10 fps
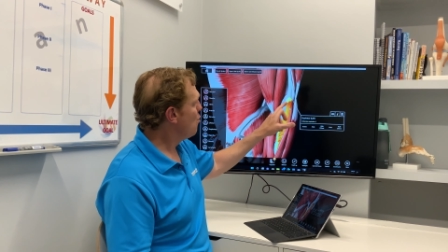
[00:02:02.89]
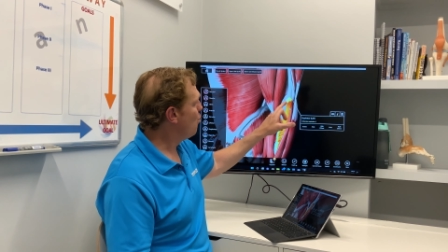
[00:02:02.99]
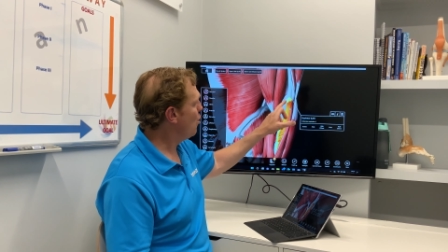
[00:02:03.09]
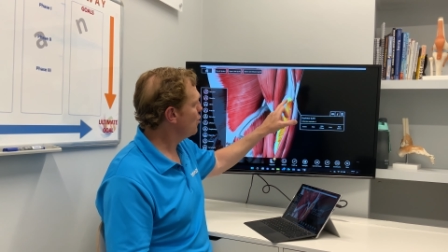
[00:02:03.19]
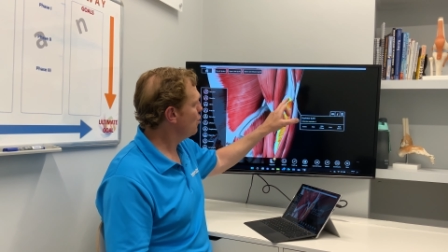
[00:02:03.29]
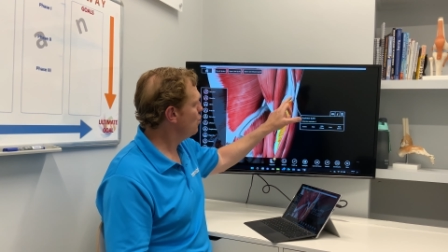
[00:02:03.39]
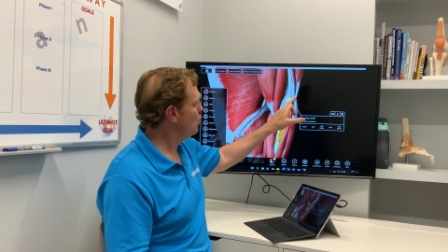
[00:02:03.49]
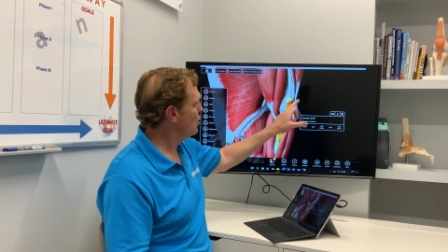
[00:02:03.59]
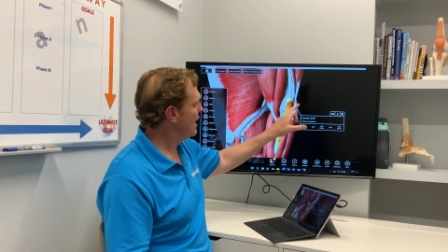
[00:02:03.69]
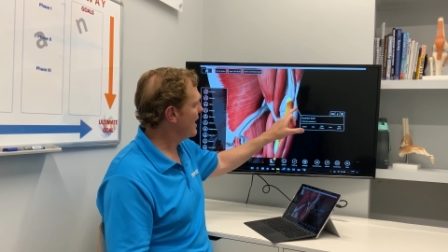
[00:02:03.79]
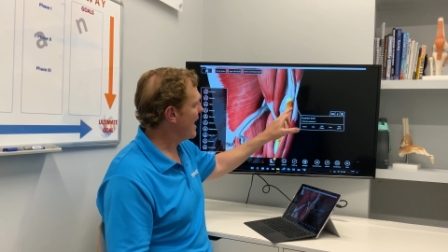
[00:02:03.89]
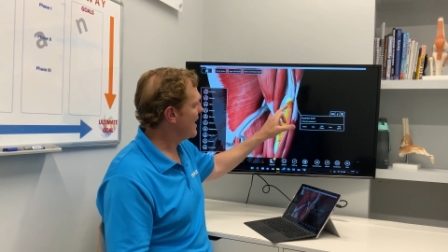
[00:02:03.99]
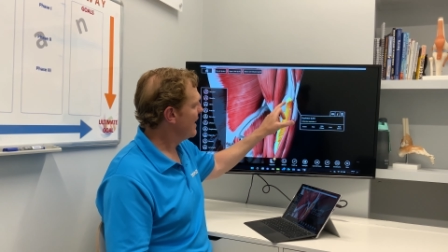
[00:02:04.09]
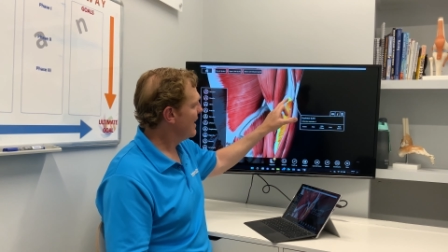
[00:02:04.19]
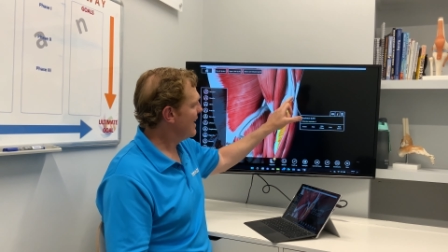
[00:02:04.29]
what you're looking
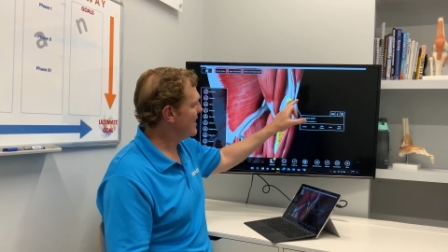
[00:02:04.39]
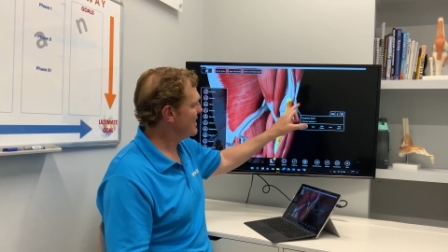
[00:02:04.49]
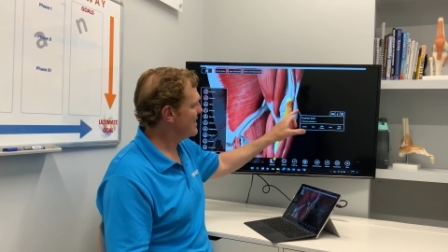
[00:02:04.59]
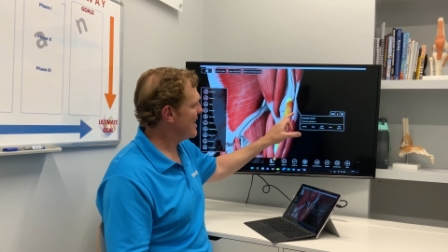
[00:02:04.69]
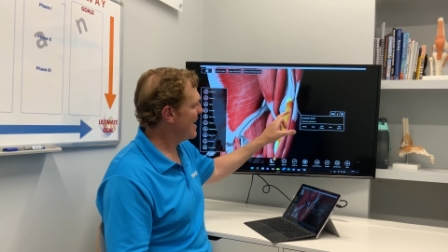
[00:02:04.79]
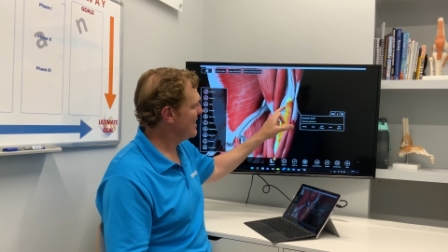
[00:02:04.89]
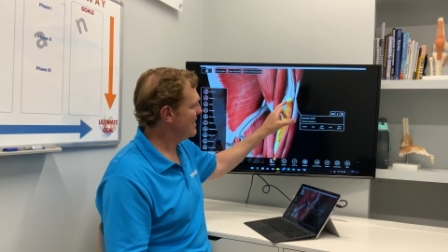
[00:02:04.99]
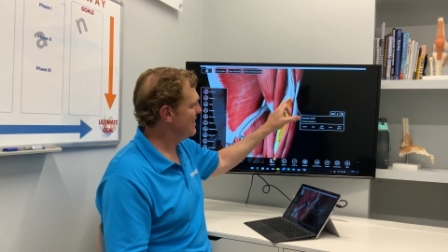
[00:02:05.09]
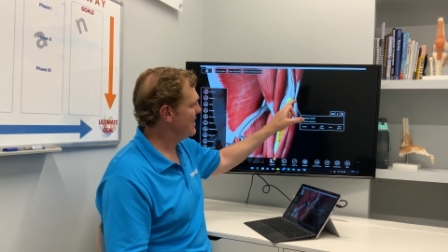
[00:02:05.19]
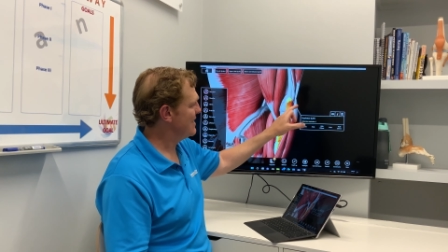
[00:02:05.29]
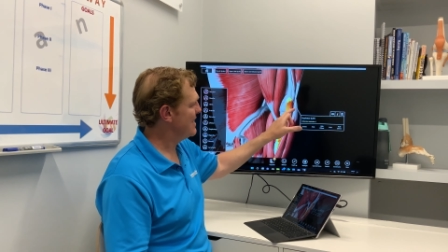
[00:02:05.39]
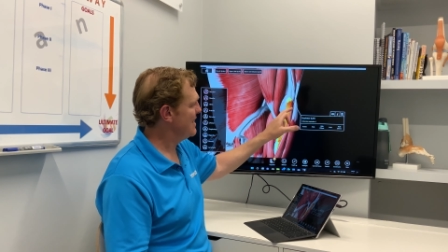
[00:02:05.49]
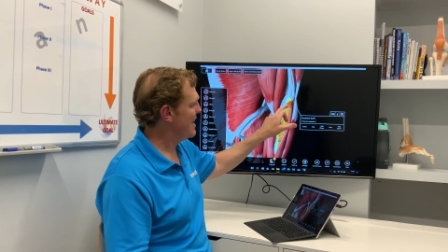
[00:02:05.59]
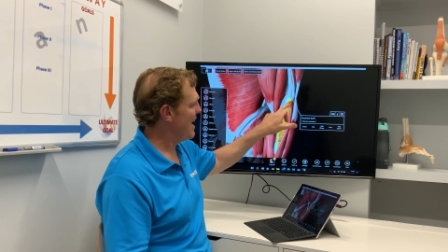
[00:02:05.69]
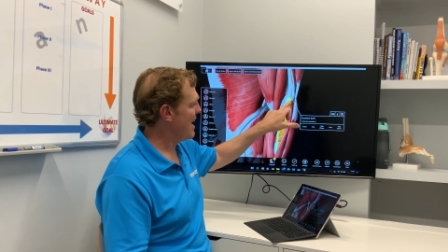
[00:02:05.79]
at is a tendon that's
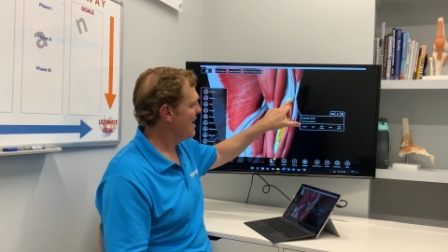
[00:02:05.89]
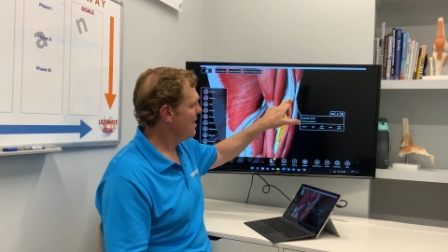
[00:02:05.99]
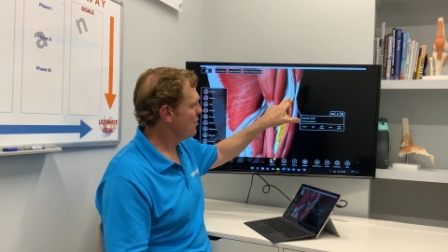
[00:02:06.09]
in there,